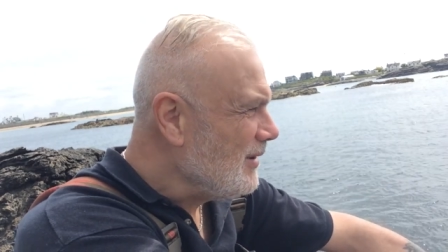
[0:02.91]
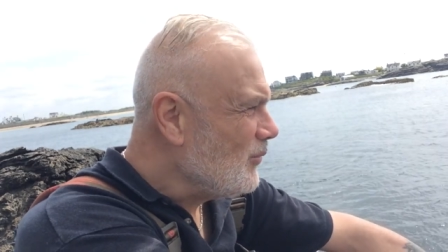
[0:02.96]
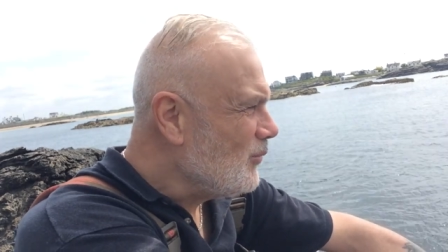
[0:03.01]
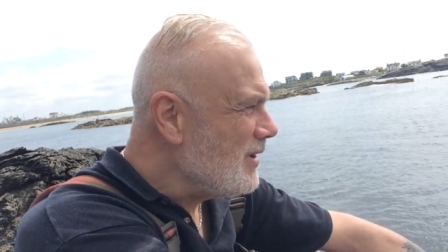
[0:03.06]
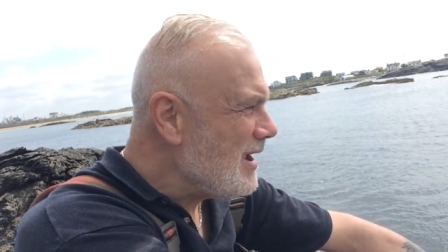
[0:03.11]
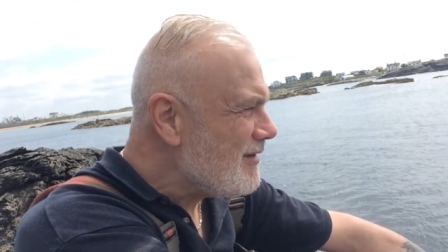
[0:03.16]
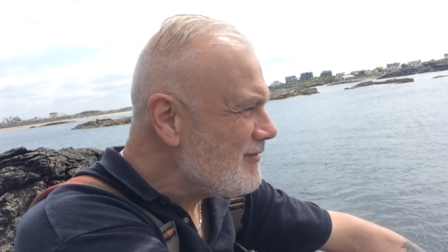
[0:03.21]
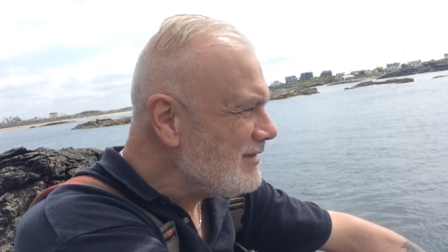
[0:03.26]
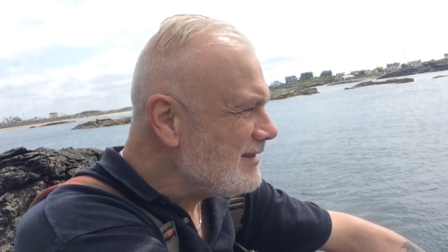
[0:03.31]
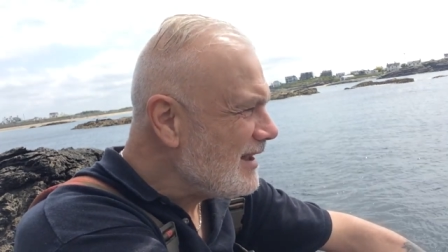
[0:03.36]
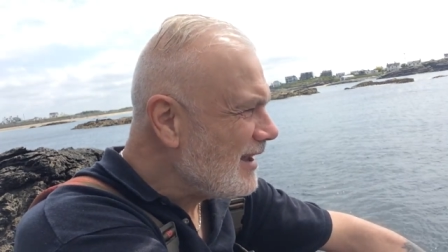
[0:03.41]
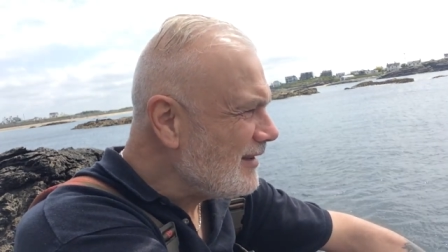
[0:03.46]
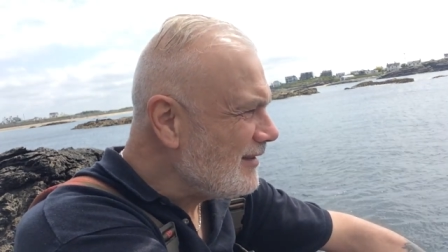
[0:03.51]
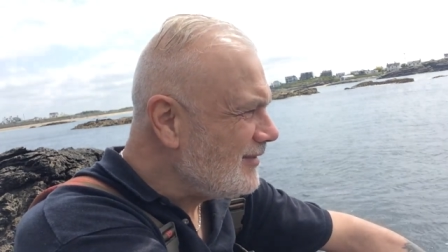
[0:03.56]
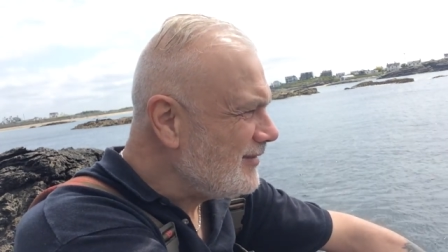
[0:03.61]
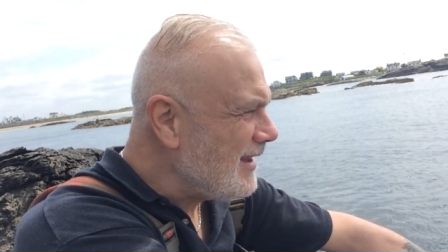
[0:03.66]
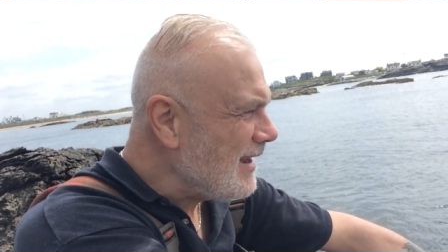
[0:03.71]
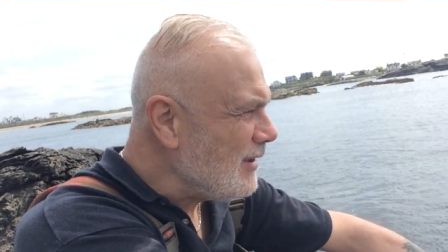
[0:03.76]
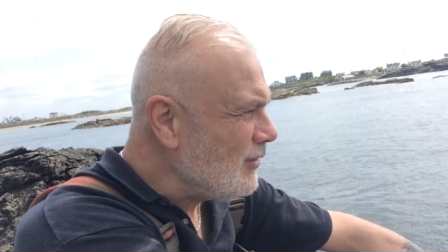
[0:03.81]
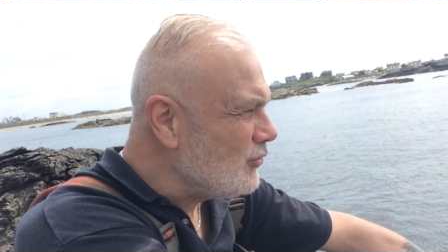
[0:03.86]
We haven't had a
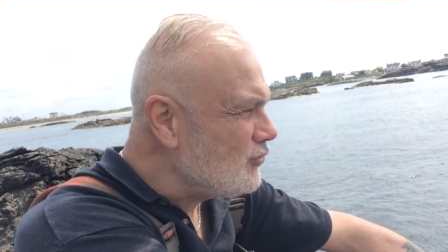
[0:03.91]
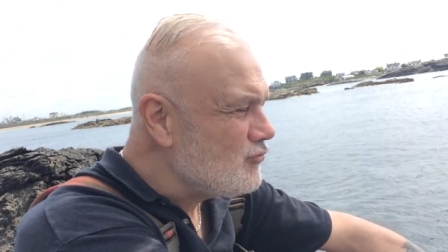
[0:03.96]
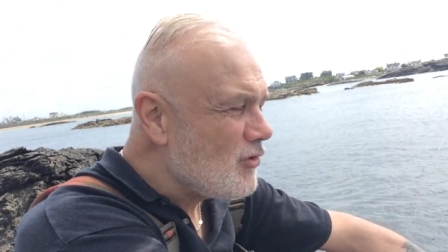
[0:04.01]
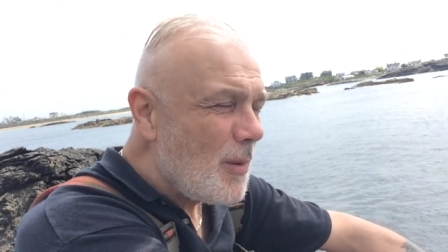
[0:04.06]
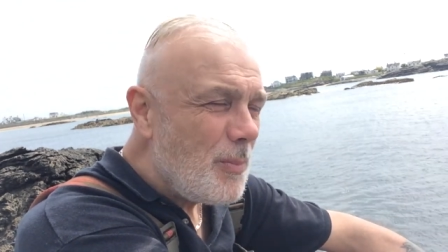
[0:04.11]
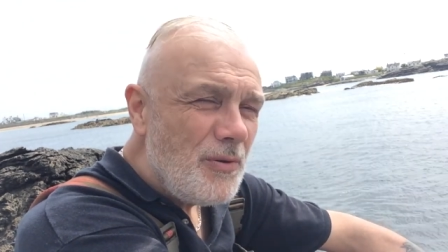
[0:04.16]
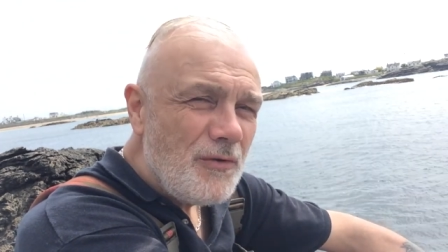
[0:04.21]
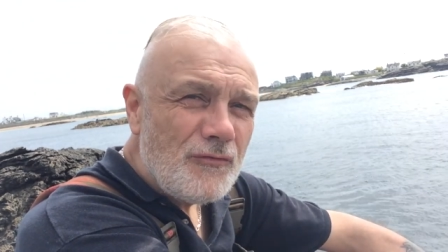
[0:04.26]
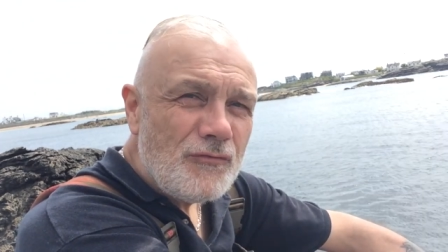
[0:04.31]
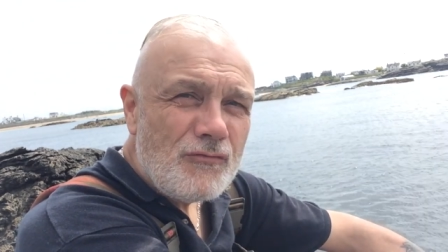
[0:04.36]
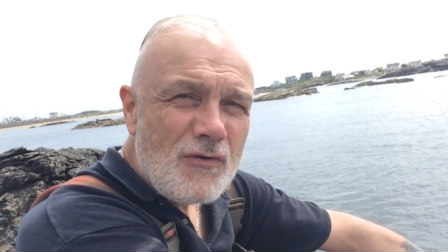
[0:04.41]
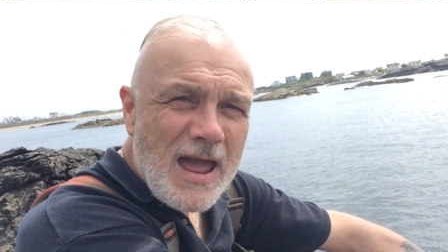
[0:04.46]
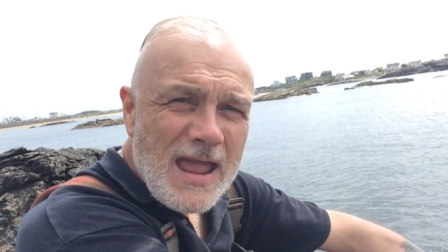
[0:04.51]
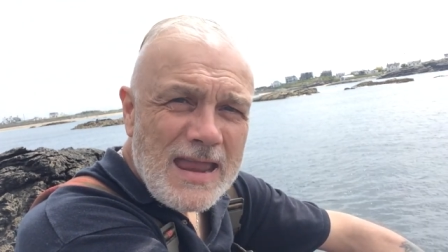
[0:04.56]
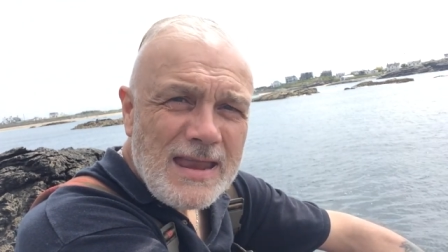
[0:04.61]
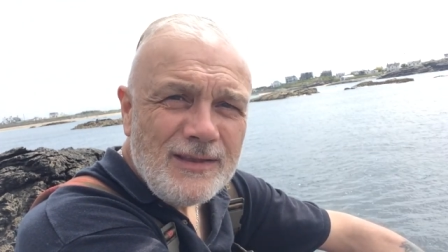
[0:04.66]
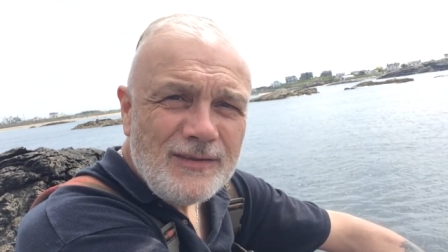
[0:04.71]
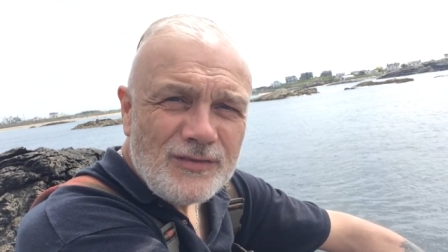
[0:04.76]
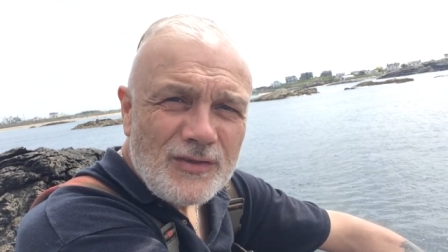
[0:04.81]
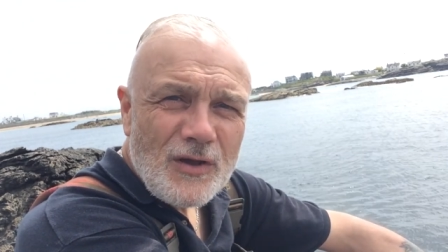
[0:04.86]
single drop of
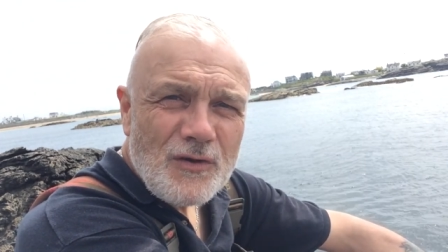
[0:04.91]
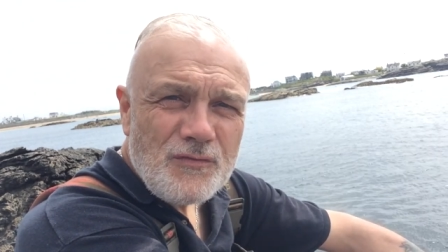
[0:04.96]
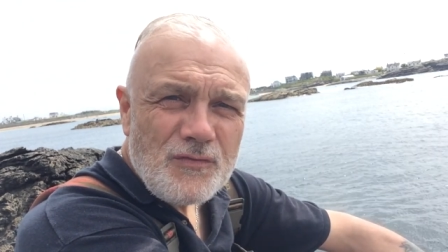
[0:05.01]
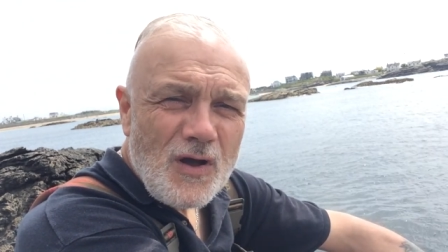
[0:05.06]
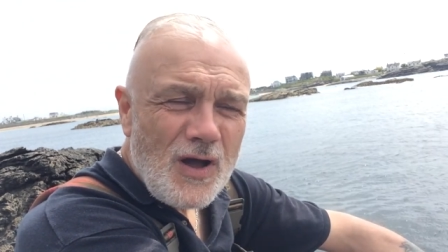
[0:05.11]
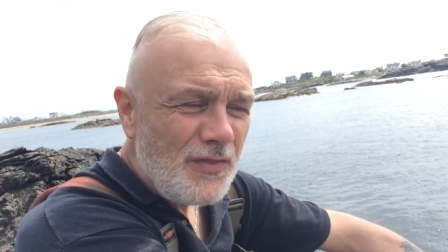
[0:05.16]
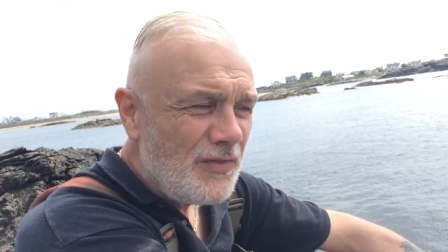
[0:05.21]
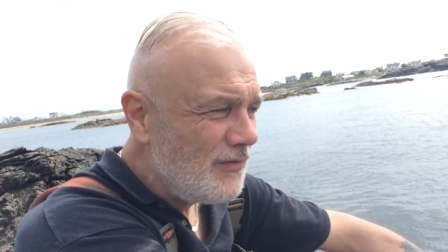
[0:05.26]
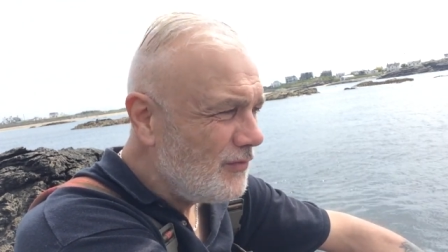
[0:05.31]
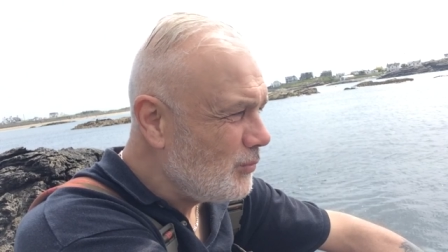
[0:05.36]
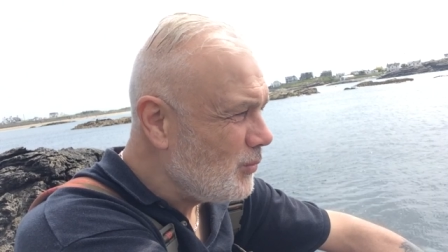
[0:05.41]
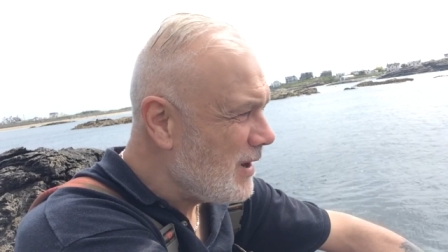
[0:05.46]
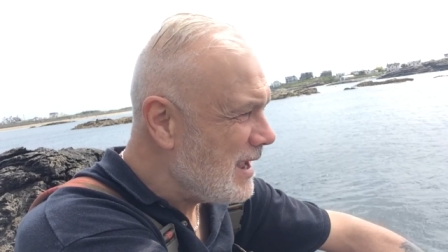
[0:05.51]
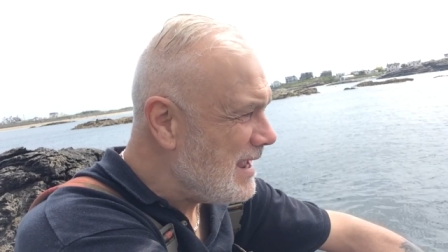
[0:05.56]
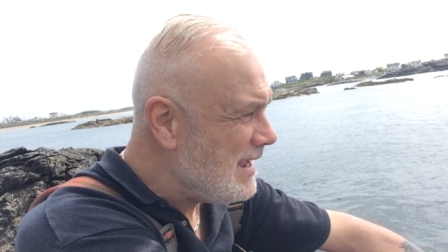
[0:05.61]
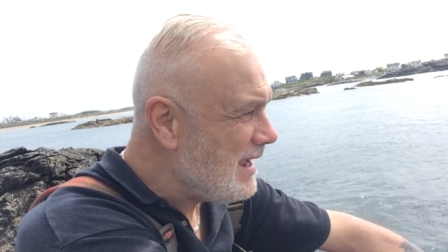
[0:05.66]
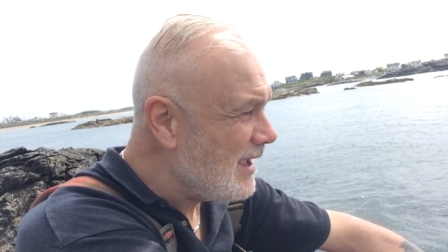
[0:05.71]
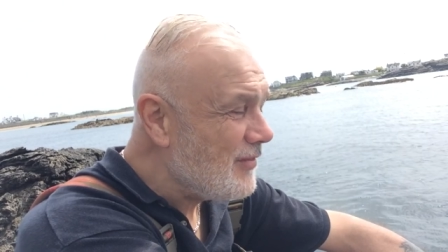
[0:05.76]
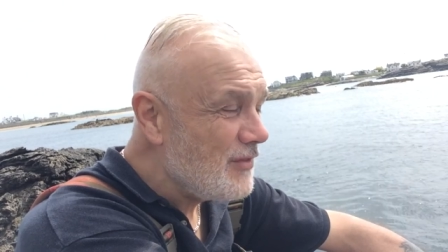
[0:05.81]
rain so far this week,